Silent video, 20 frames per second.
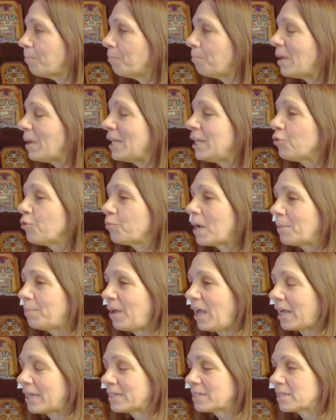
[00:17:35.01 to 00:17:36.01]
many of my
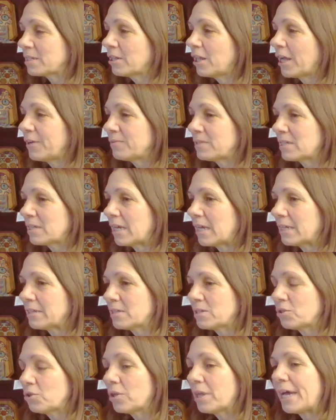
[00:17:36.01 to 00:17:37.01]
past lives that
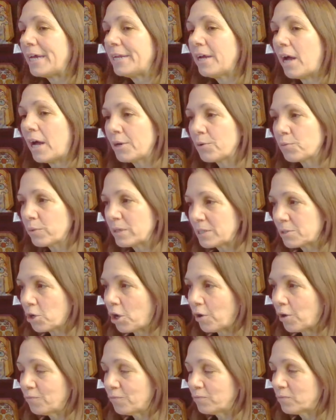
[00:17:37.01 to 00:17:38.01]
still had
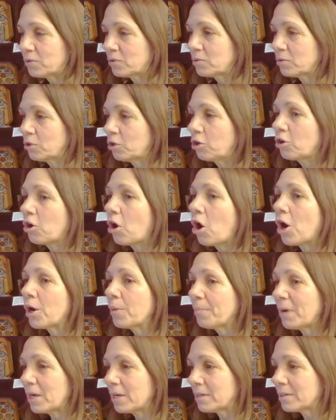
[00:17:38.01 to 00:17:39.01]
unresolved
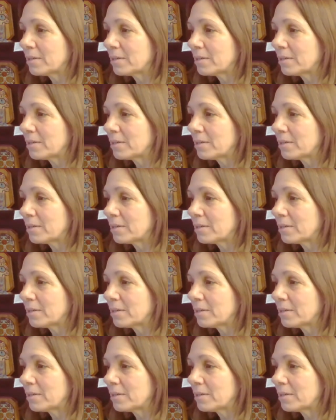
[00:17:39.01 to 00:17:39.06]
karma,